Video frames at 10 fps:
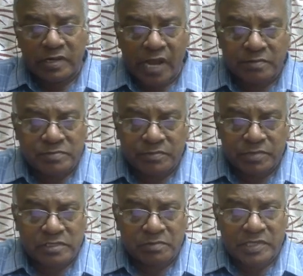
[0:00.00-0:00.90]
types of
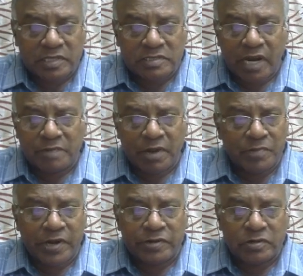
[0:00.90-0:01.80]
mixed methods can be
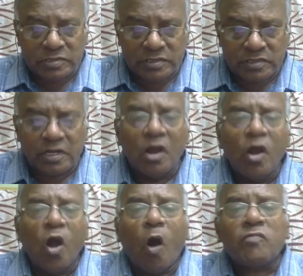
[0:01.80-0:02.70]
applied to research.
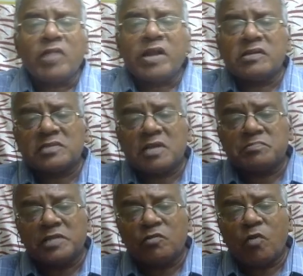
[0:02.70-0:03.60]
Outline the
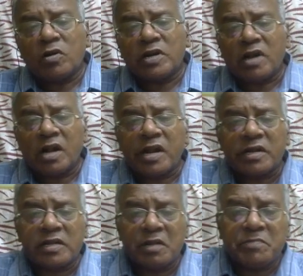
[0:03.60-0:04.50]
steps involved in
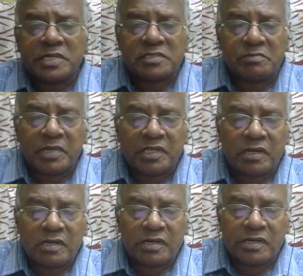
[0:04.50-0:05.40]
conducting a mixed
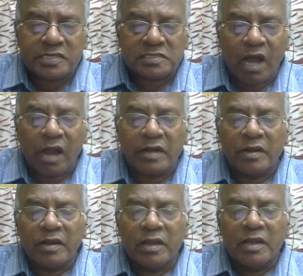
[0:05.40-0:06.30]
method design.
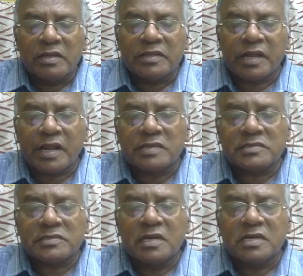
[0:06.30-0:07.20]
That
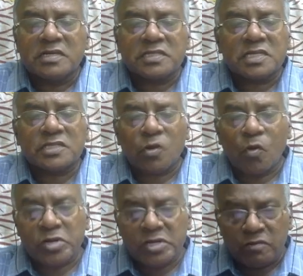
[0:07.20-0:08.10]
is, research
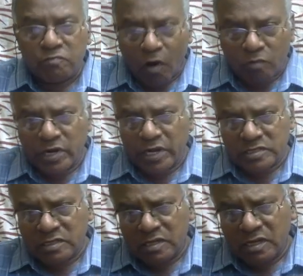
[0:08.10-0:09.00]
question formulation,